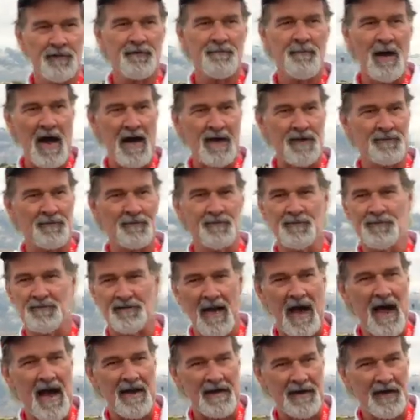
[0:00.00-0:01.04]
the modern, it was
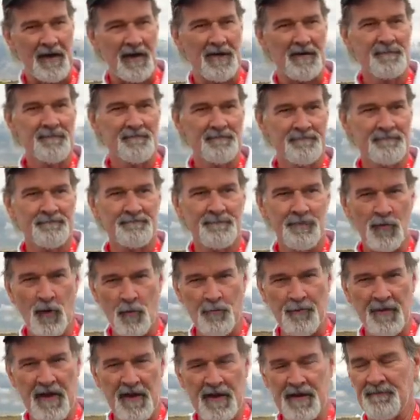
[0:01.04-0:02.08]
hot air,
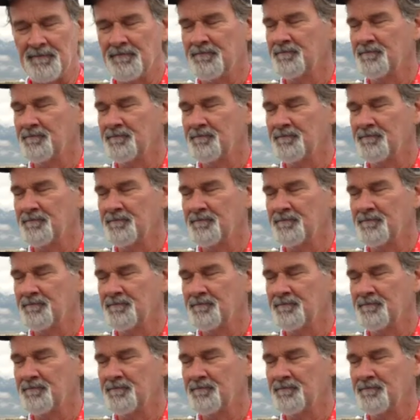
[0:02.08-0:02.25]
propane,